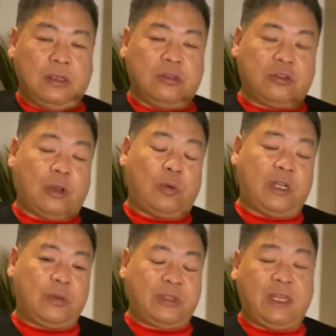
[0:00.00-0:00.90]
So I
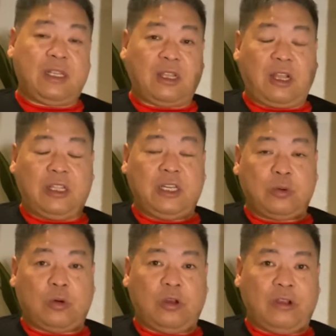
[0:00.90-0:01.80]
wound up staying at the Holiday
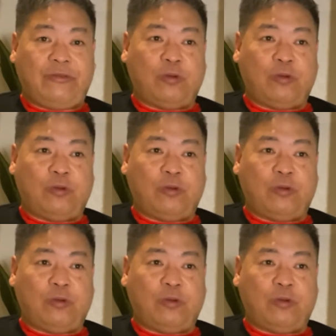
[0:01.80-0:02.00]
Royal